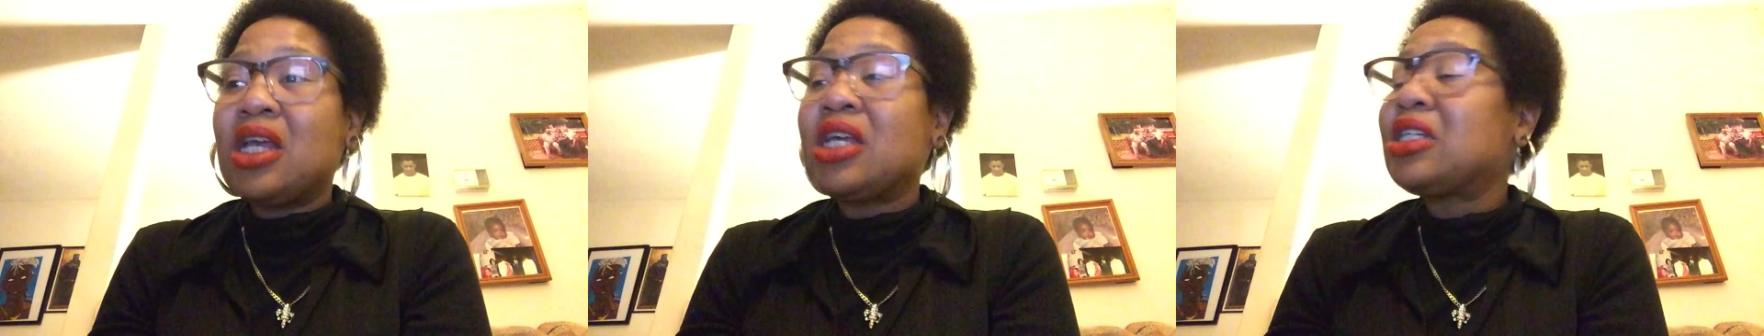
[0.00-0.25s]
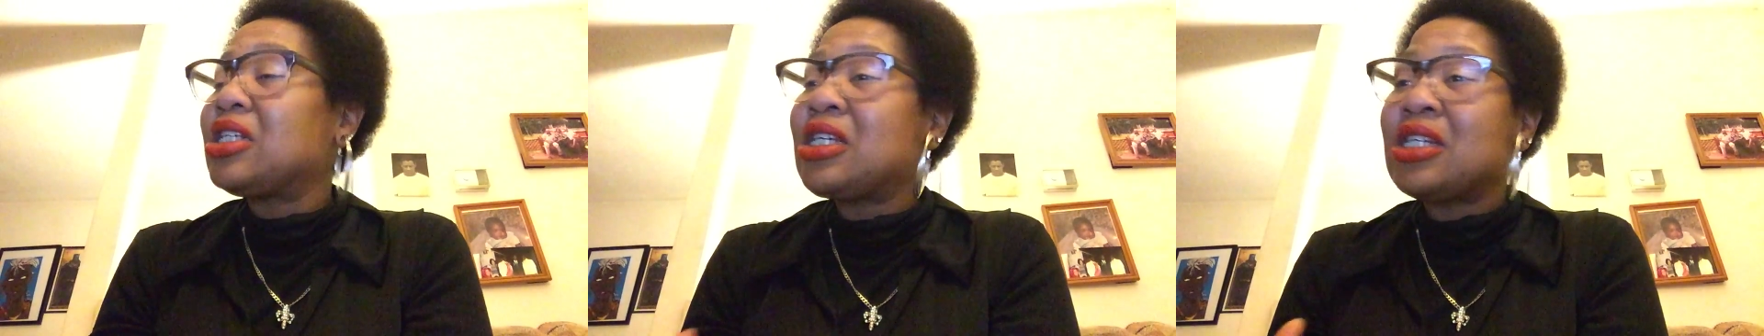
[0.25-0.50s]

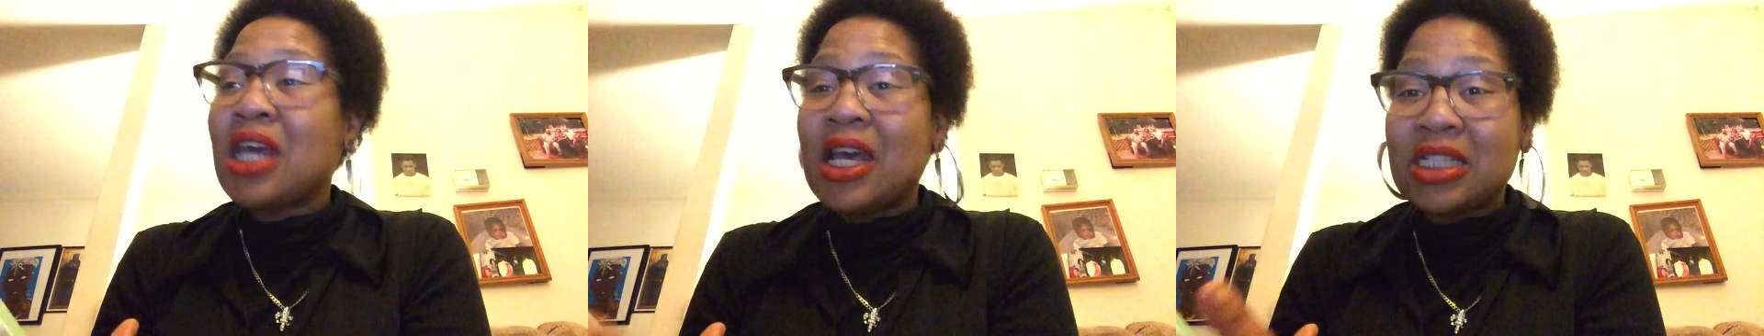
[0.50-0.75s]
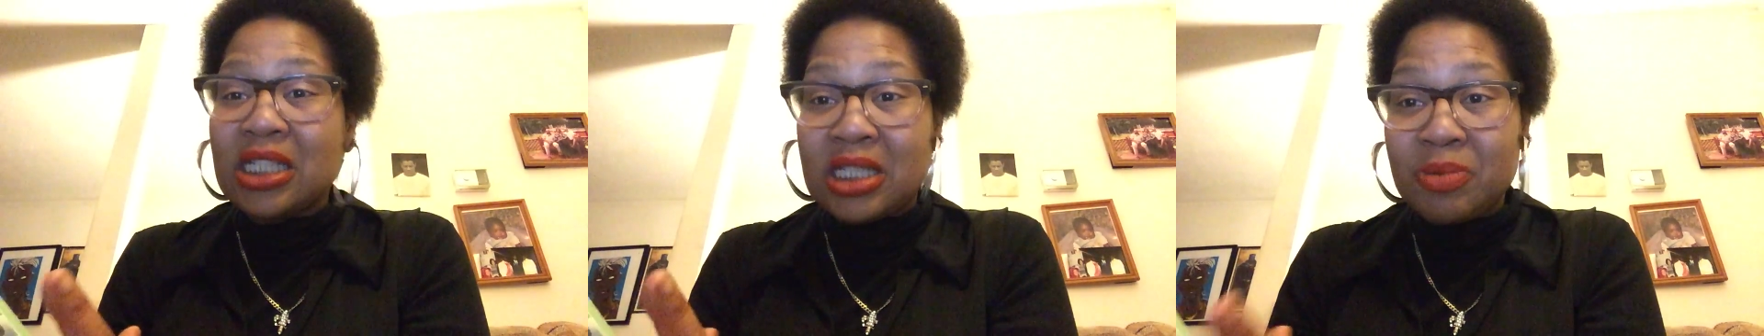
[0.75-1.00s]
It, it
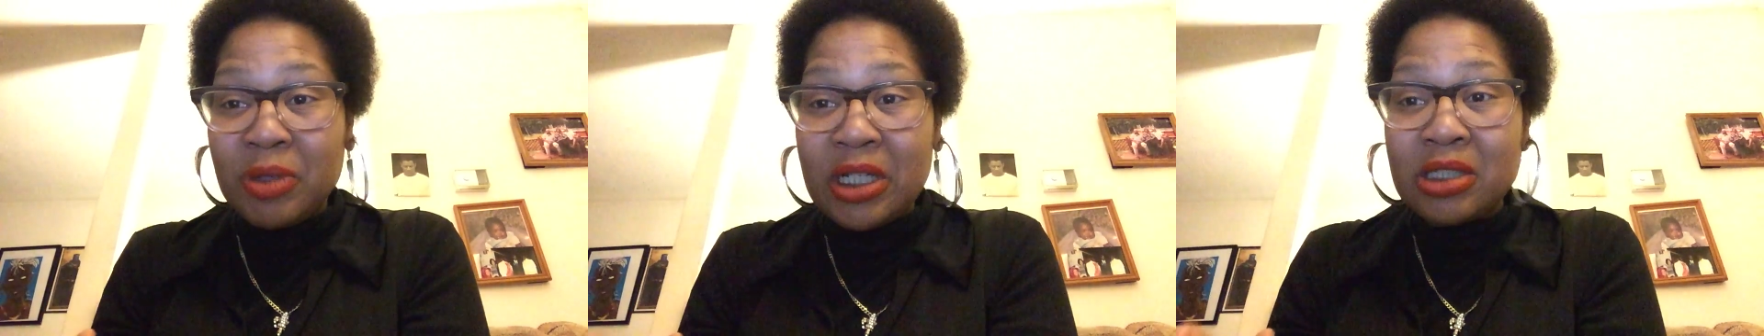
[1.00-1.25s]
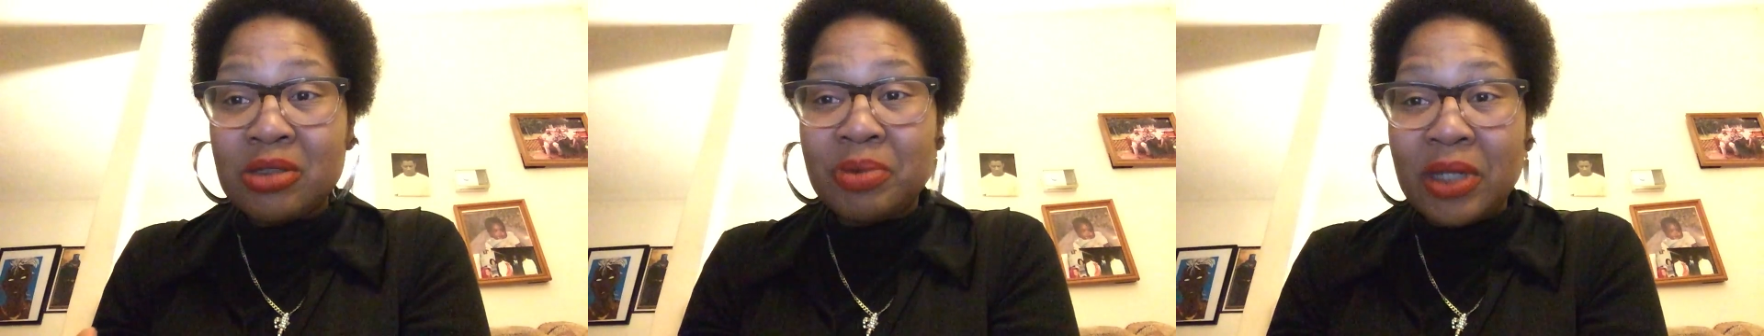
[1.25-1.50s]
has a
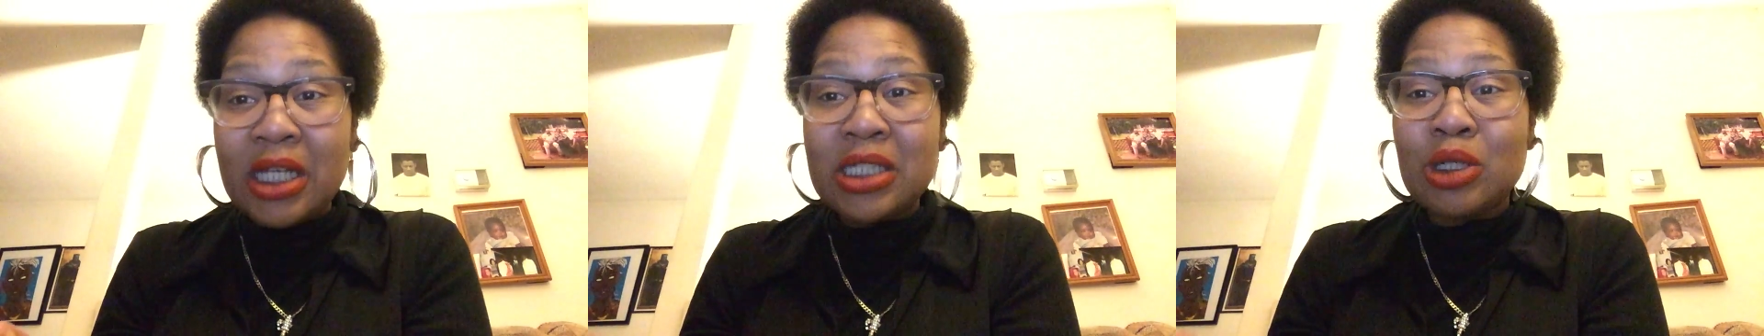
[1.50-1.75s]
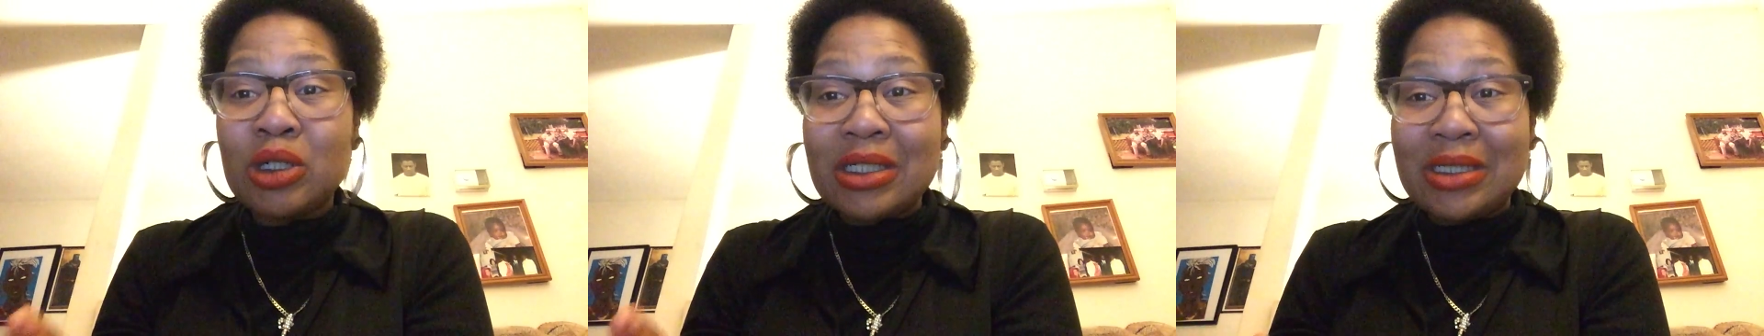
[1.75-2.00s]
special
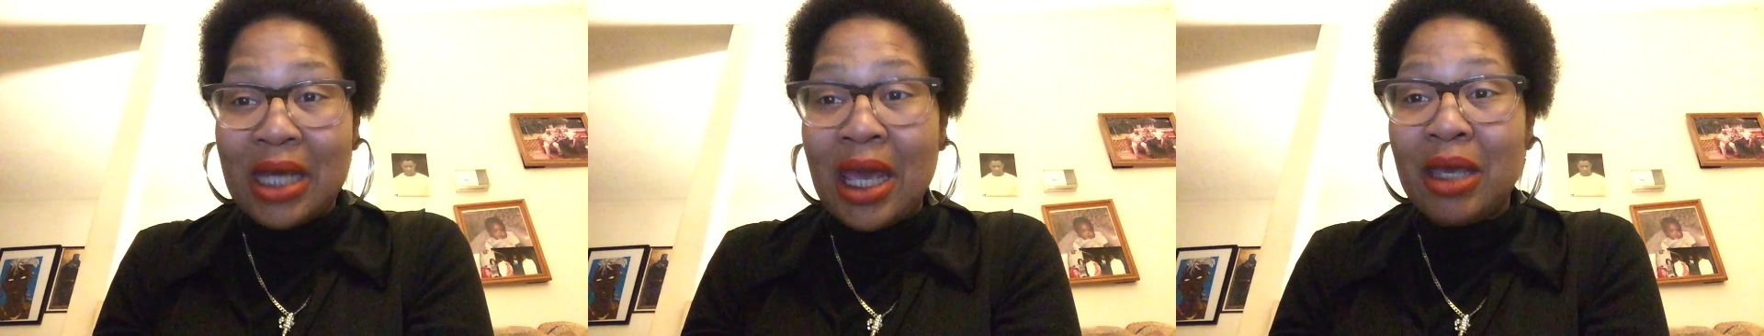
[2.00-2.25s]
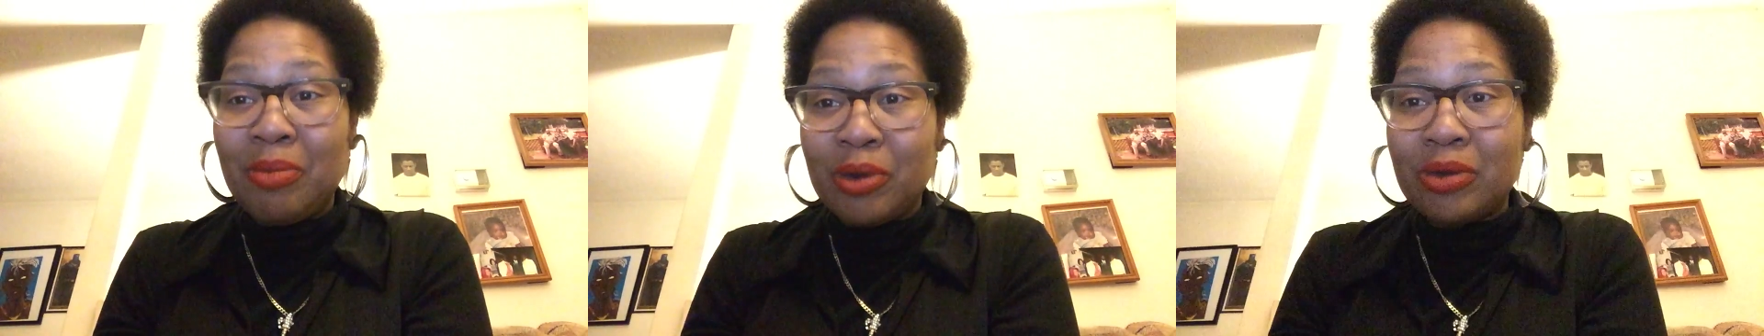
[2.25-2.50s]
place on a
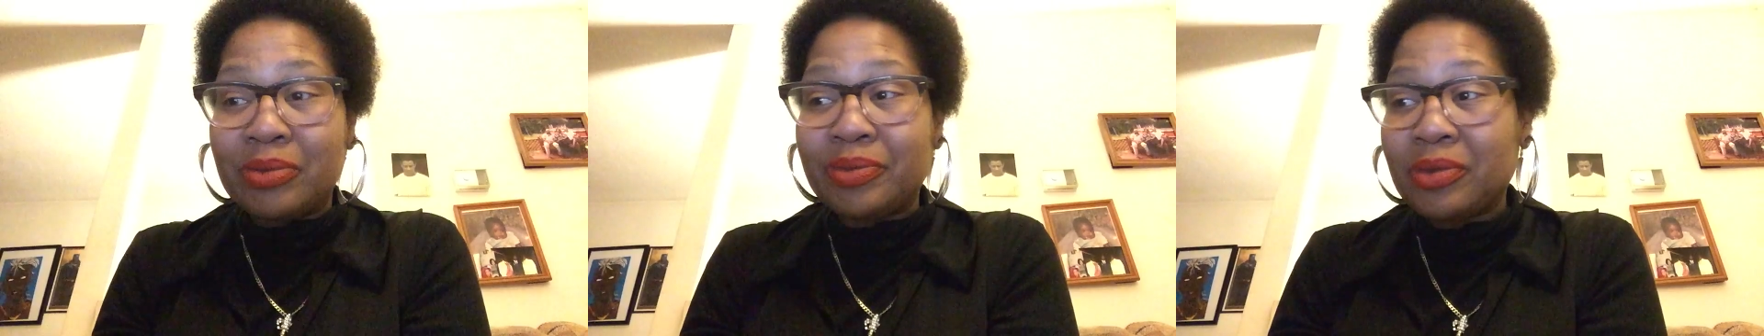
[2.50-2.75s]
table